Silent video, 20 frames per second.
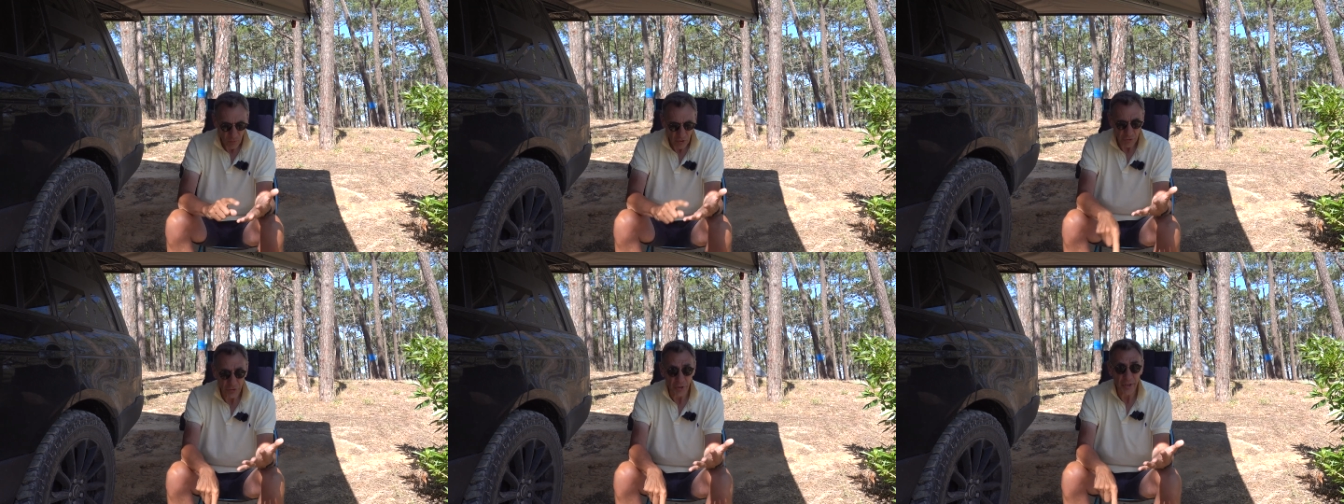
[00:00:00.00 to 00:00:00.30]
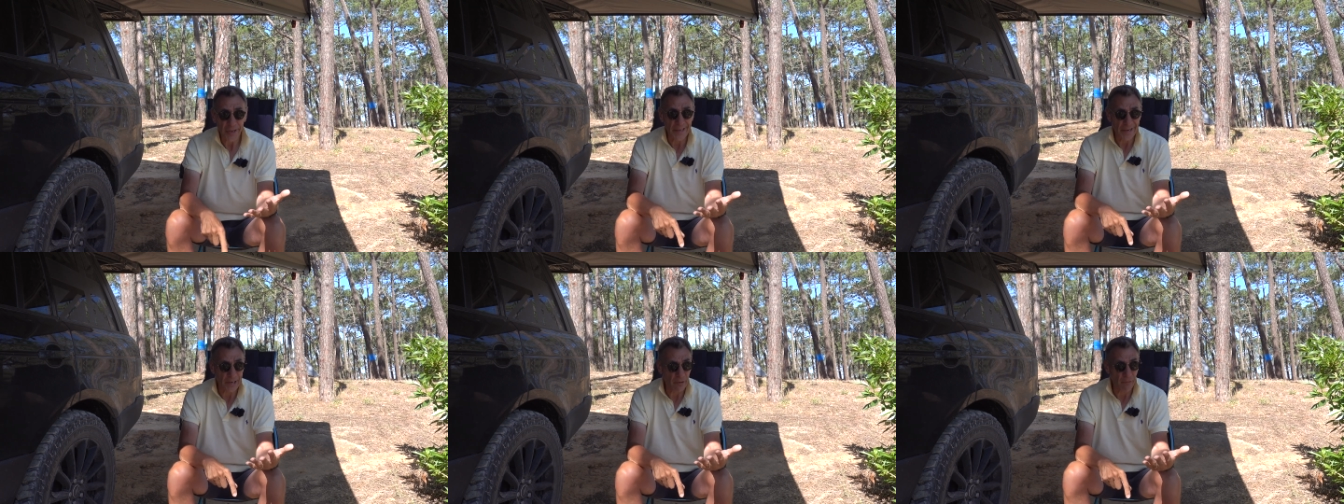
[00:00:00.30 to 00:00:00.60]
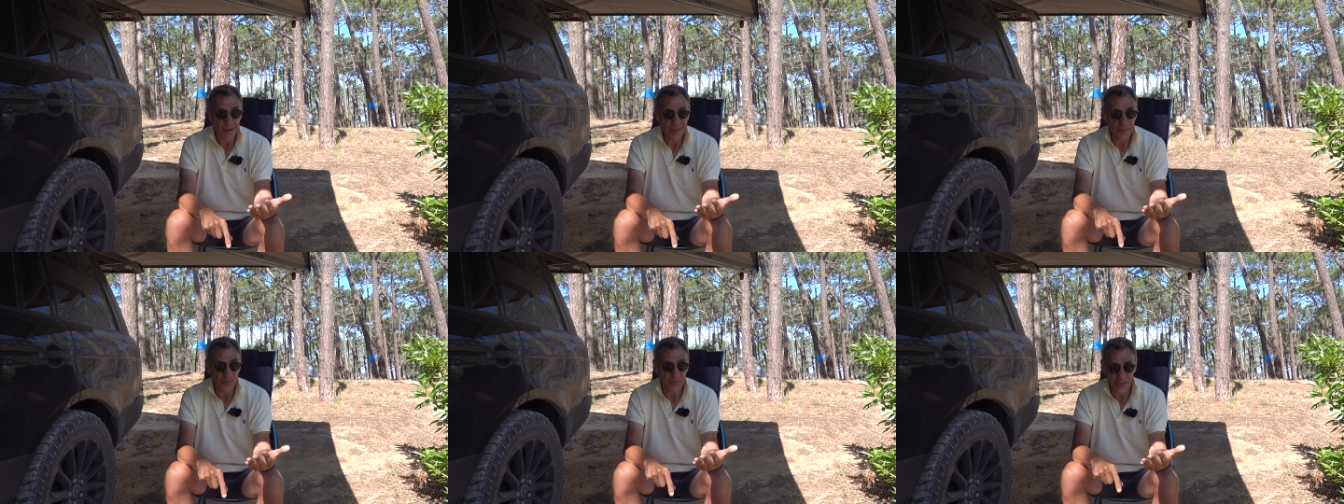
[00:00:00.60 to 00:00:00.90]
You can get a
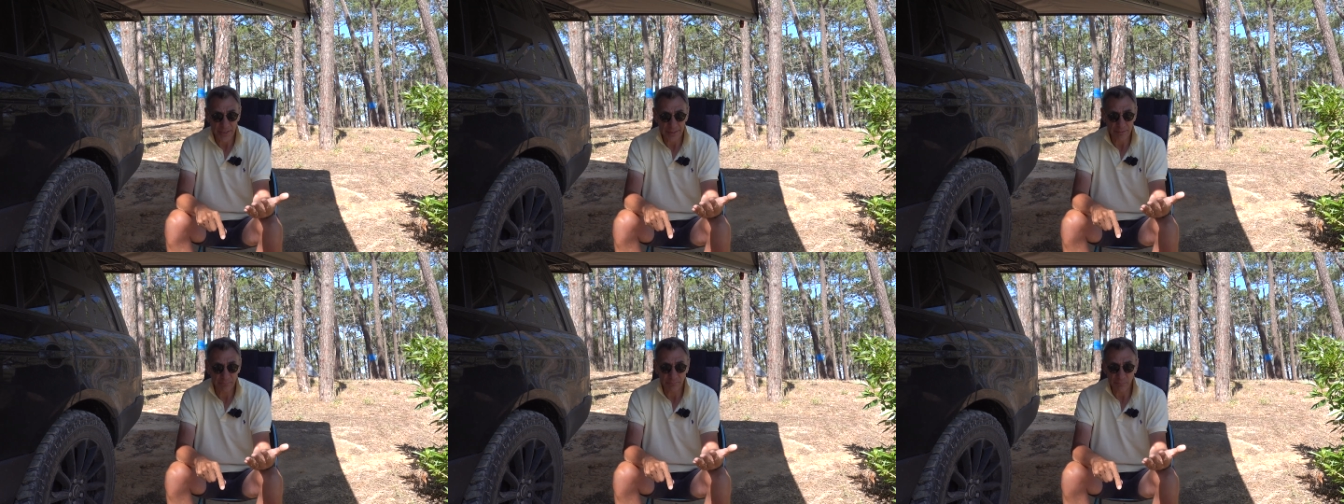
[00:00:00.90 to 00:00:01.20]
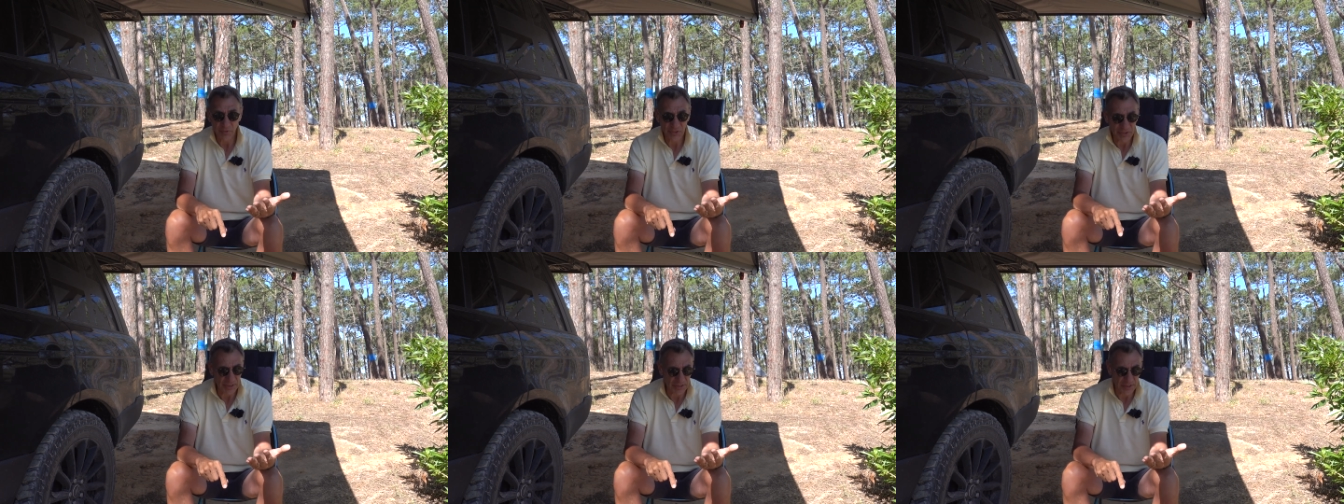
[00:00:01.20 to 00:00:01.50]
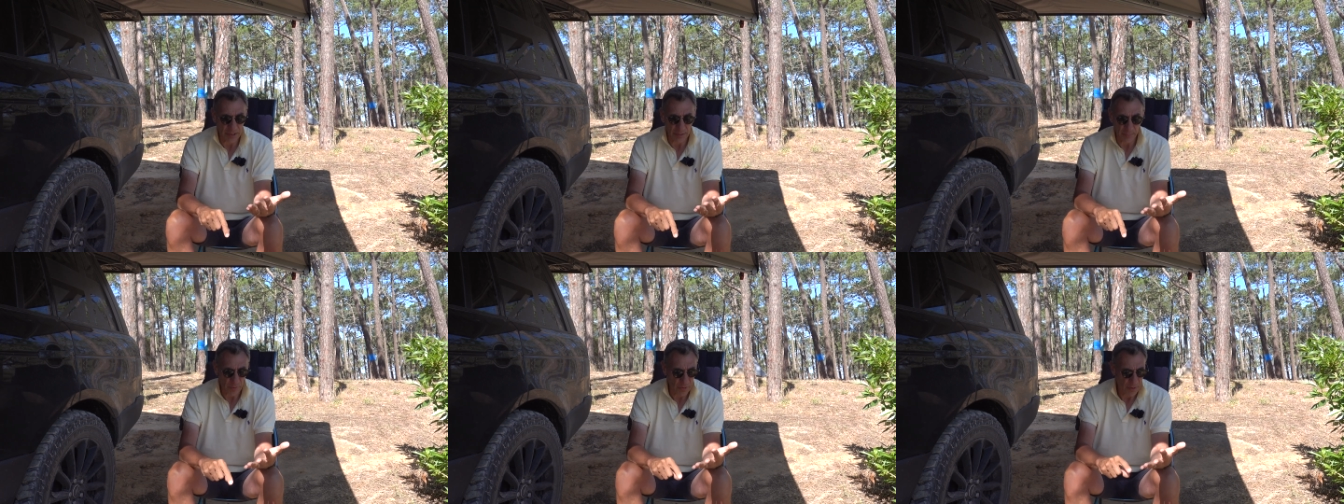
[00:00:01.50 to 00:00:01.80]
ground tent set
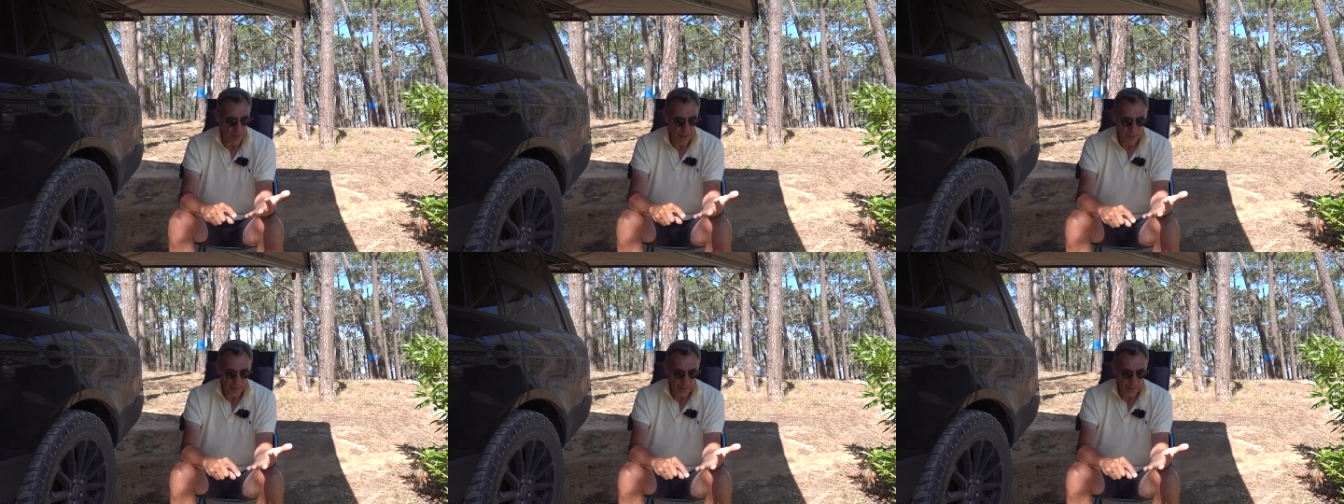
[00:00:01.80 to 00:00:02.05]
up,